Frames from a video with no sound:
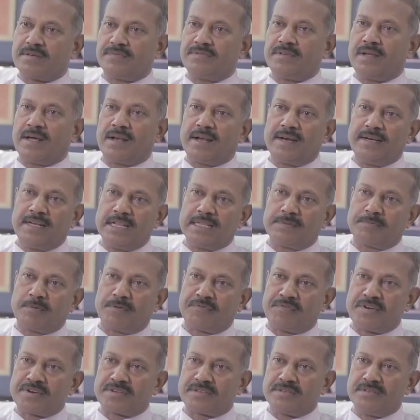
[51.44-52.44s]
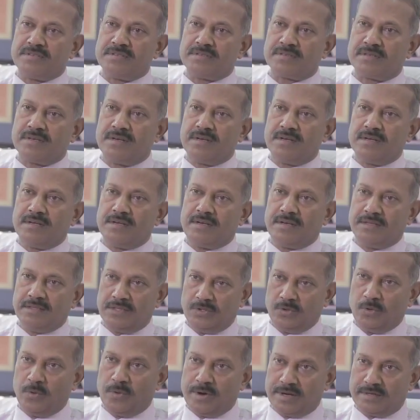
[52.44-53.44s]
of the allied health professionals in
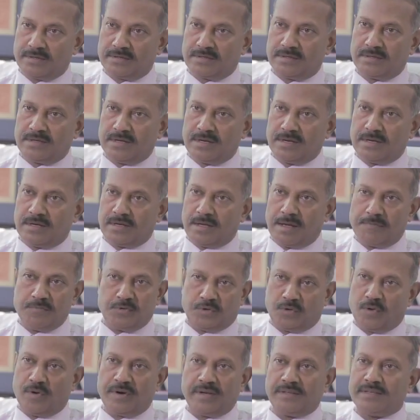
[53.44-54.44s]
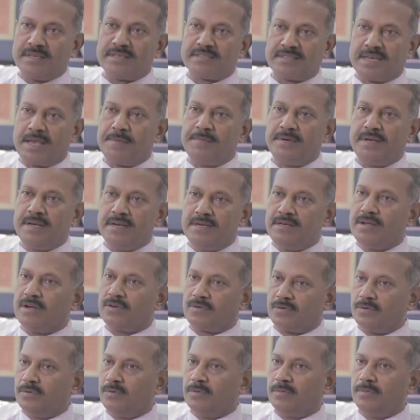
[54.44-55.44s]
the US. I'm sure it's the same in India
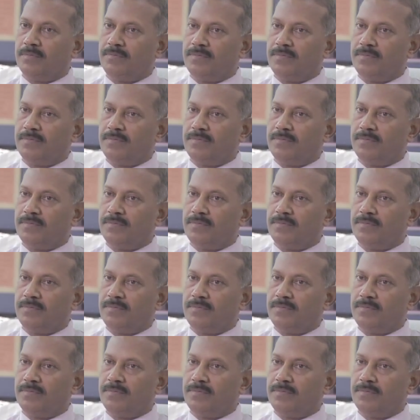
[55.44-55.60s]
too.